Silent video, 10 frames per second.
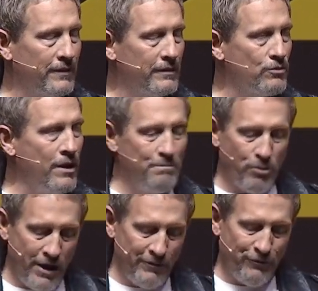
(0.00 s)
That's what I'm
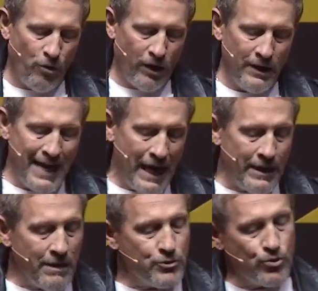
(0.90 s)
praying for. And then
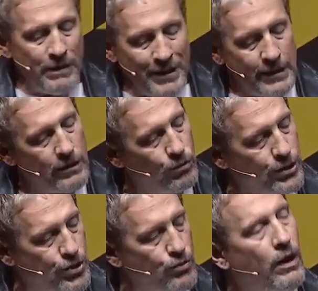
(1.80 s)
I'm dreaming that it would
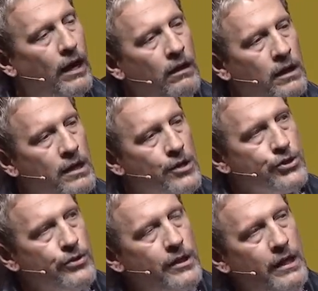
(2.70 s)
do well so
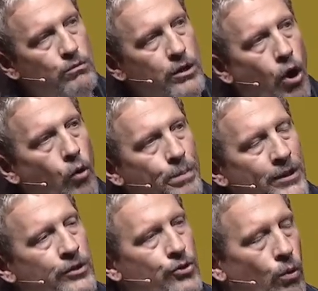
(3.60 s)
that it would open
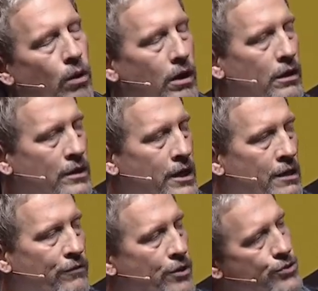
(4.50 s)
the door
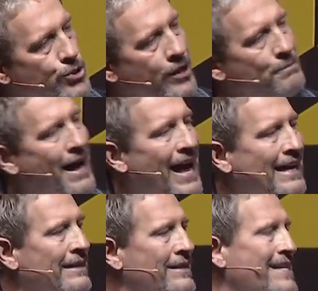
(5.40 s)
for those who come
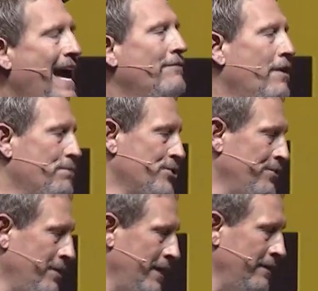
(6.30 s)
behind to have
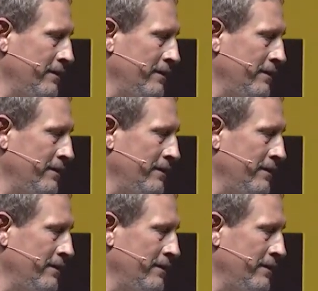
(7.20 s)
opportunity.